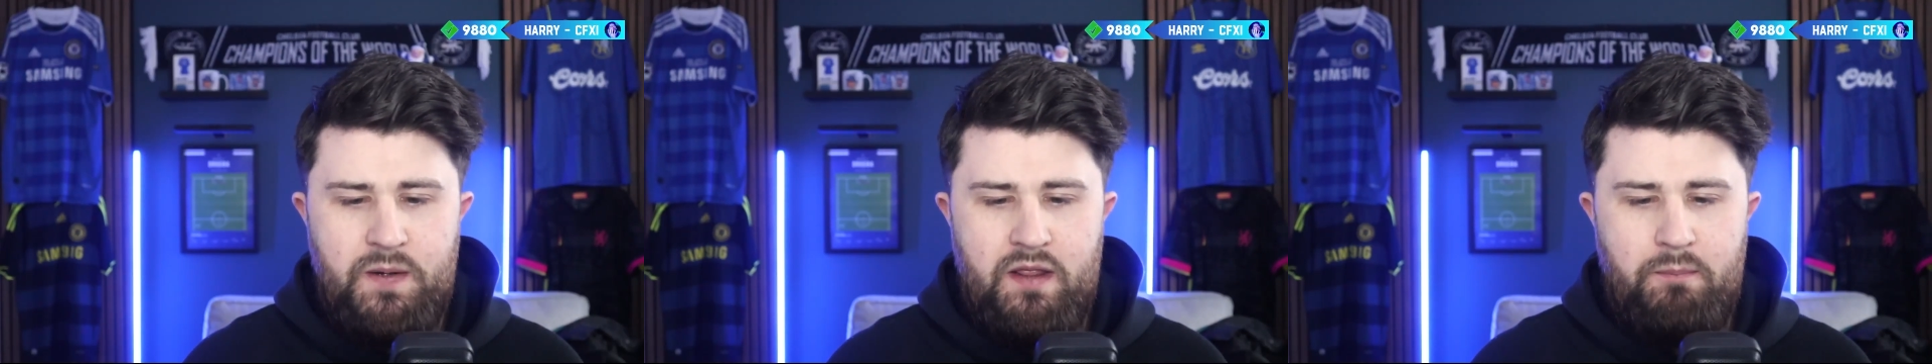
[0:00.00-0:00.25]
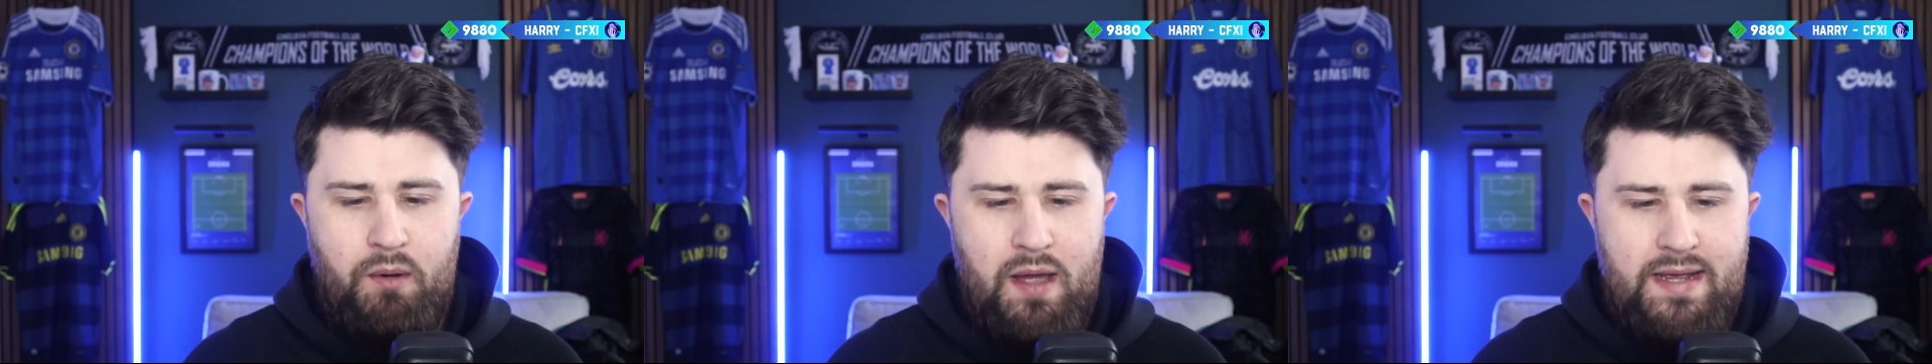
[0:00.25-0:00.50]
one of
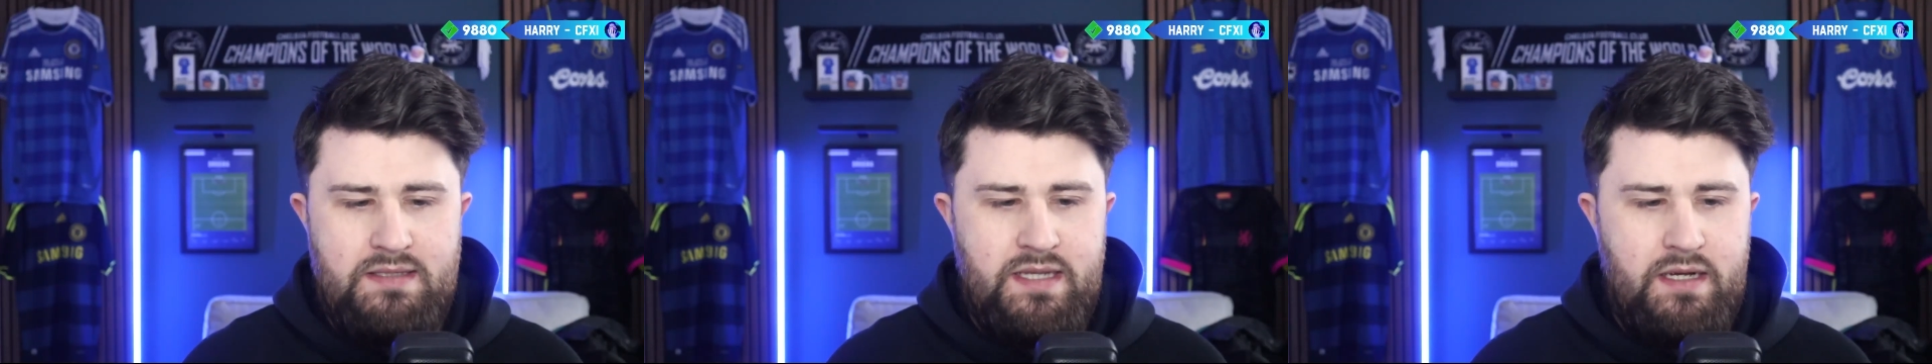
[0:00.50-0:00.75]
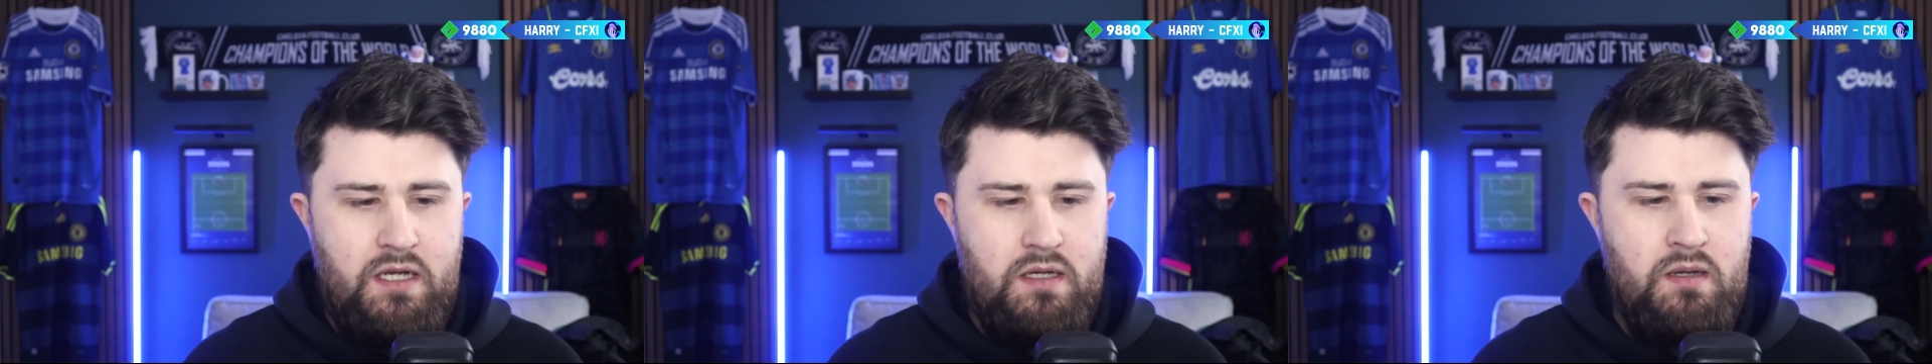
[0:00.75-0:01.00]
the players
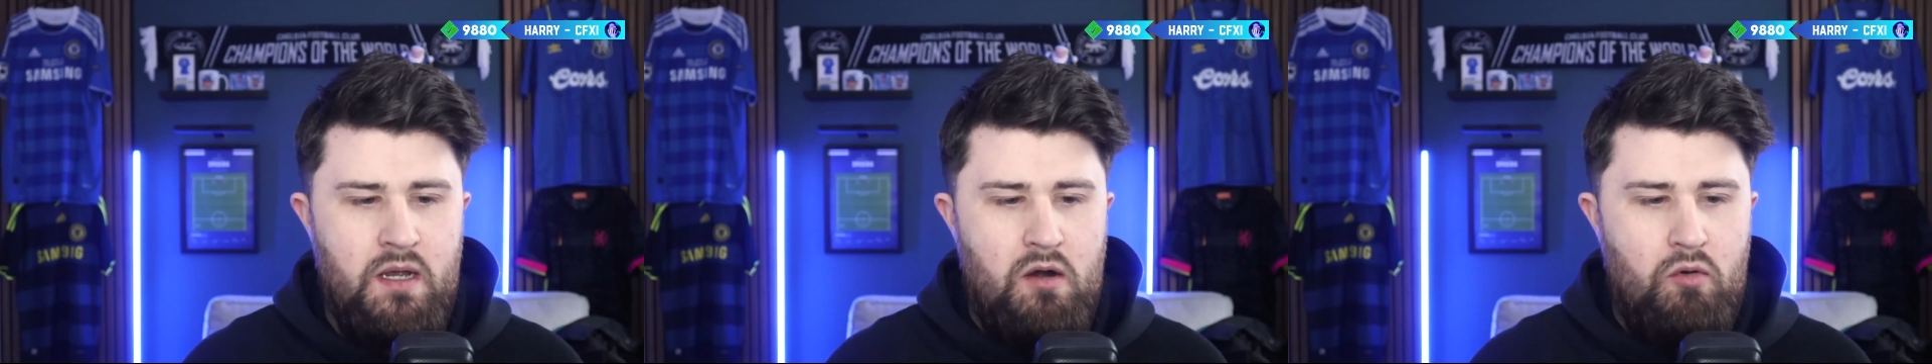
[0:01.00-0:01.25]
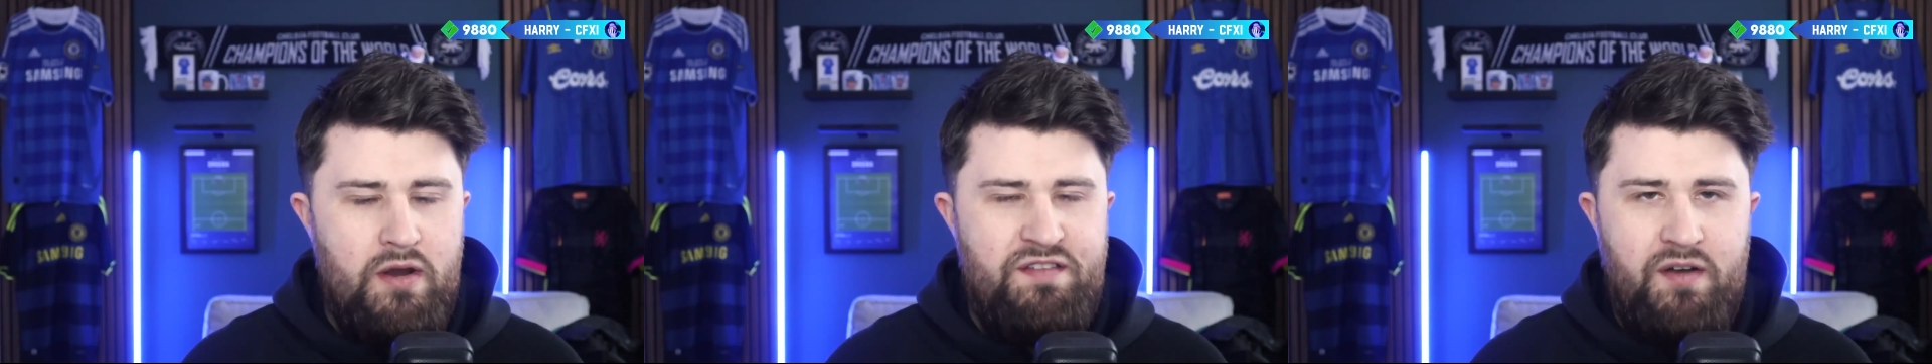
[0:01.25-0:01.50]
that can
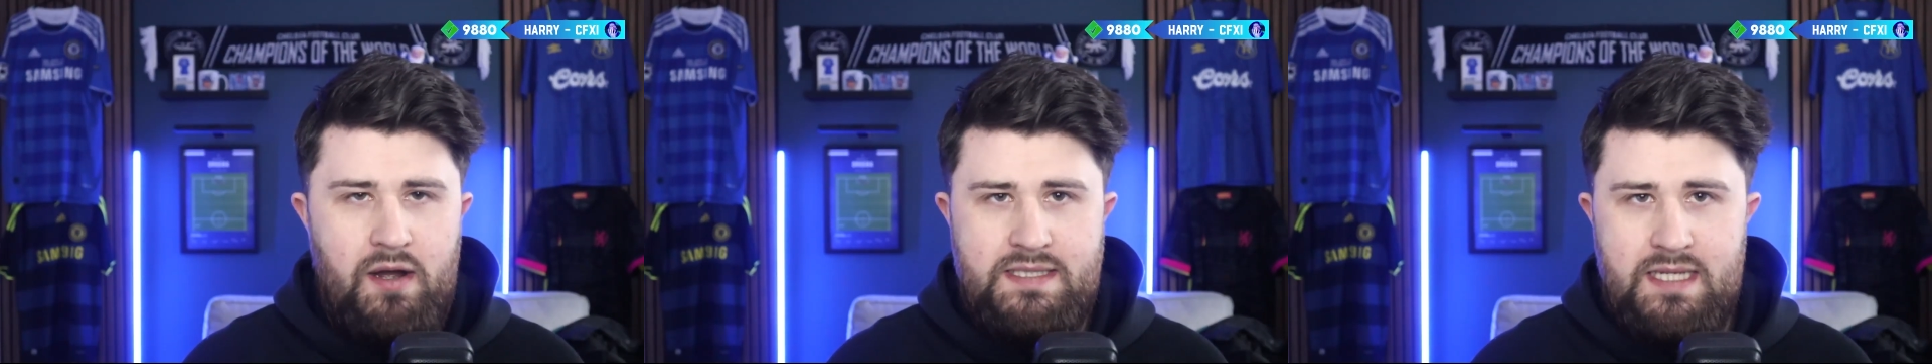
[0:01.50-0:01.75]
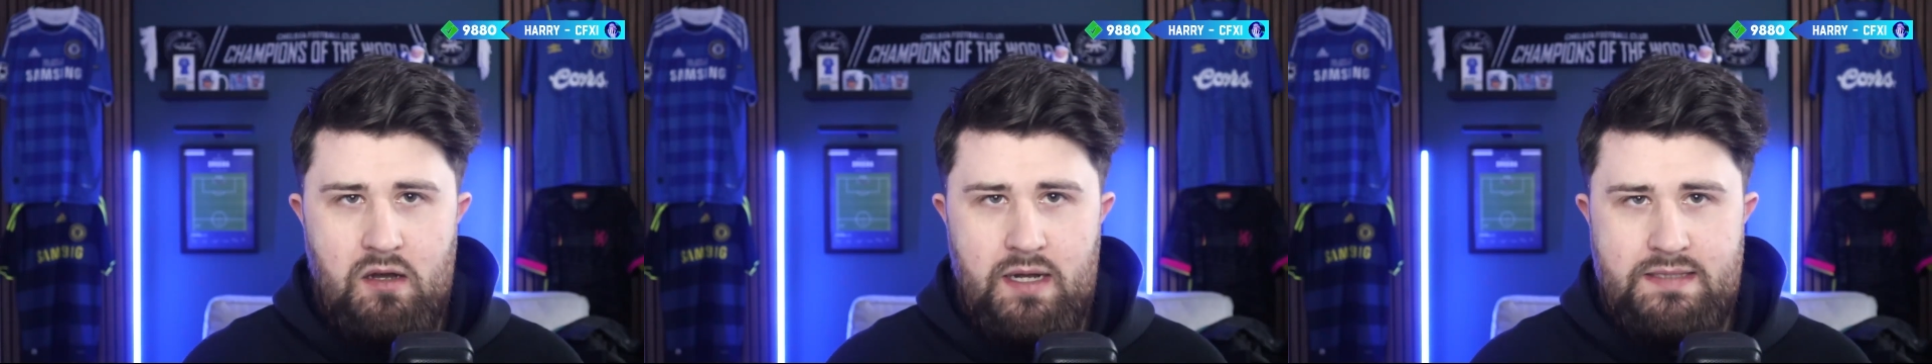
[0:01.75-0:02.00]

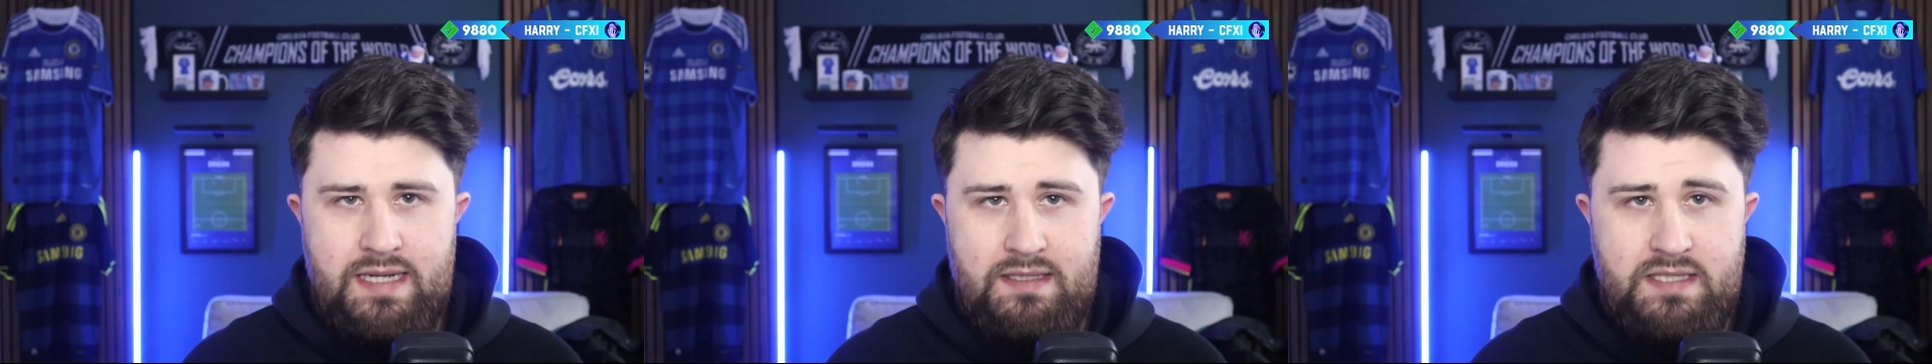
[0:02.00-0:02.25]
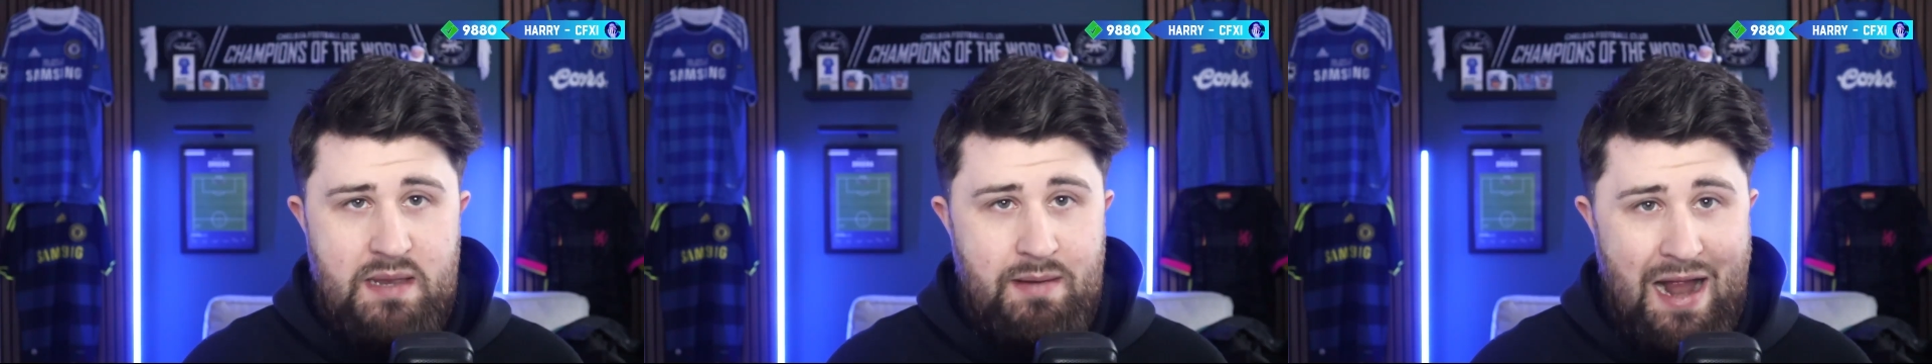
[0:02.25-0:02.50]
revitalise that
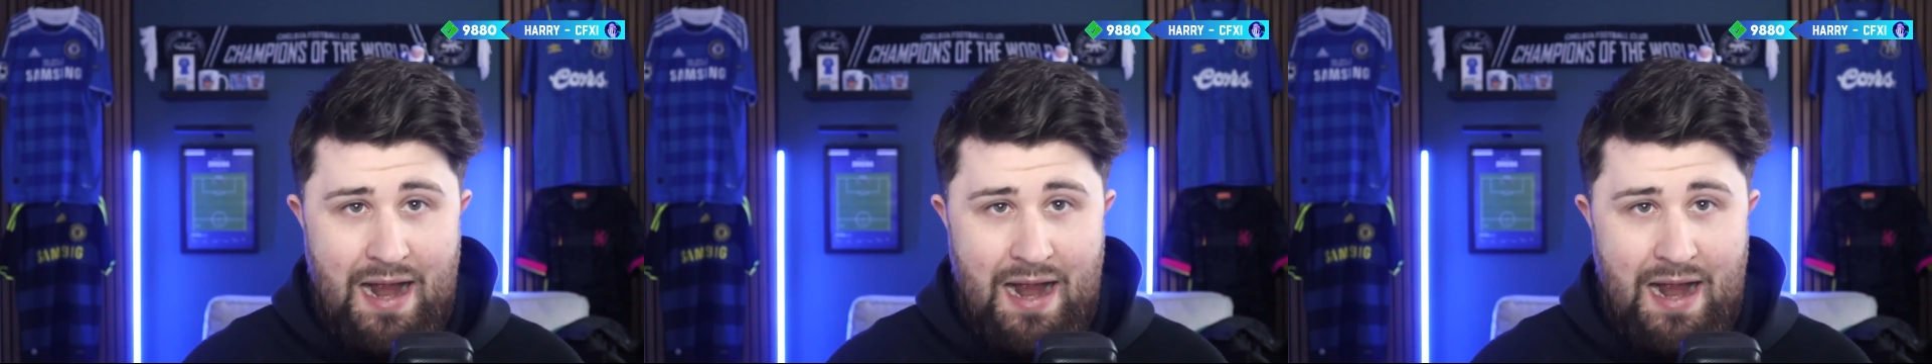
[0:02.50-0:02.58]
team